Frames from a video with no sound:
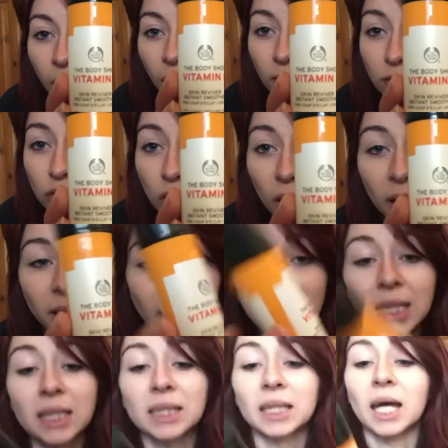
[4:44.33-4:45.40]
I've tried
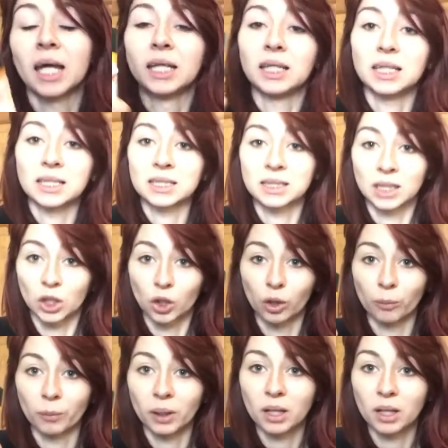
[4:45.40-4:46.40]
this, and this serum